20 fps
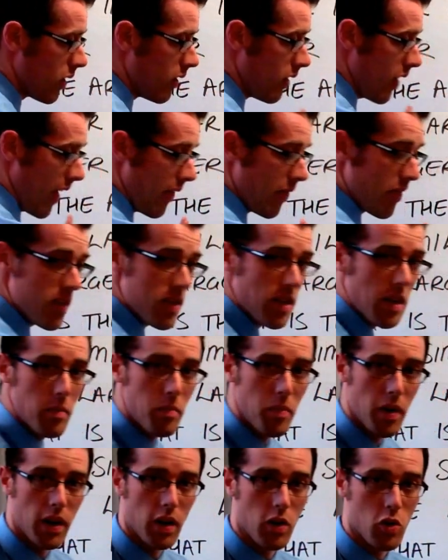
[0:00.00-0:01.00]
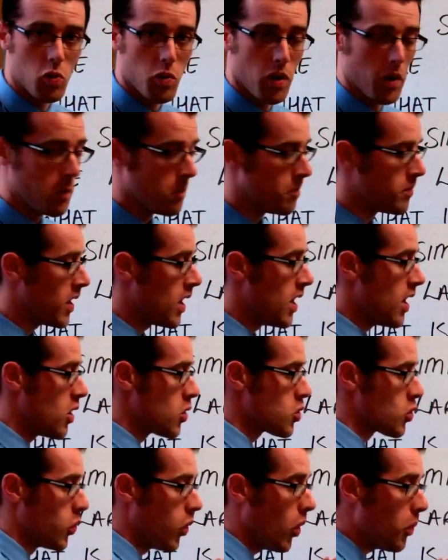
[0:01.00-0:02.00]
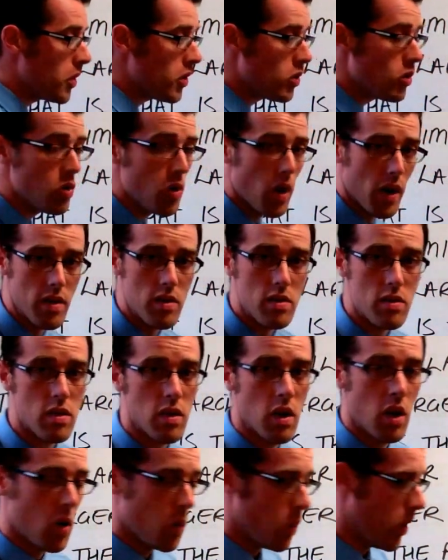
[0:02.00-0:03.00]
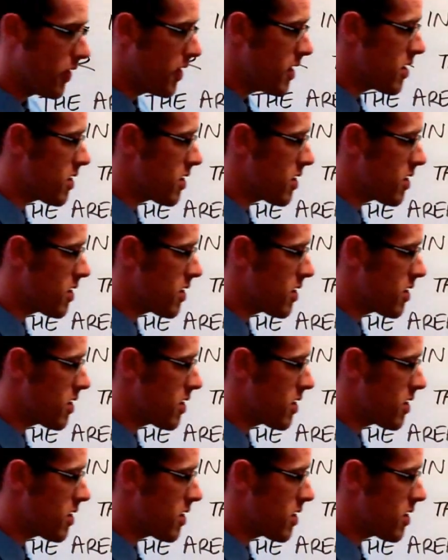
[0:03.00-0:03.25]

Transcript: length is getting bigger as well. So what we do is, with the